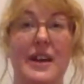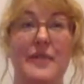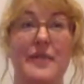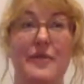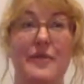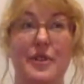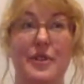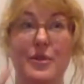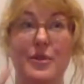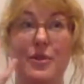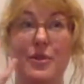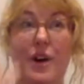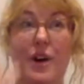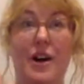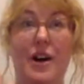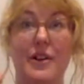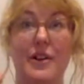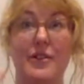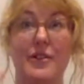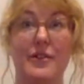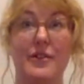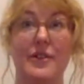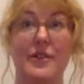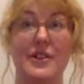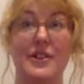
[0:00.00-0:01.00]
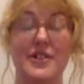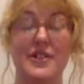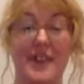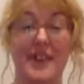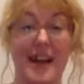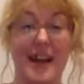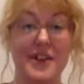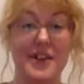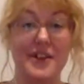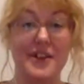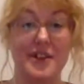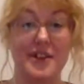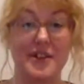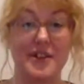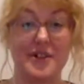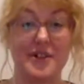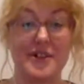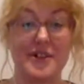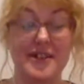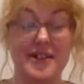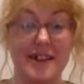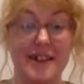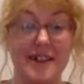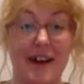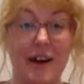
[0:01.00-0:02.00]
if you can't catch it
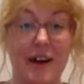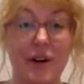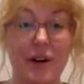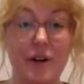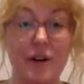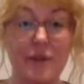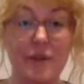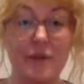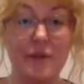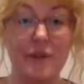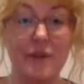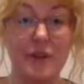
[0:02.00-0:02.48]
yourself,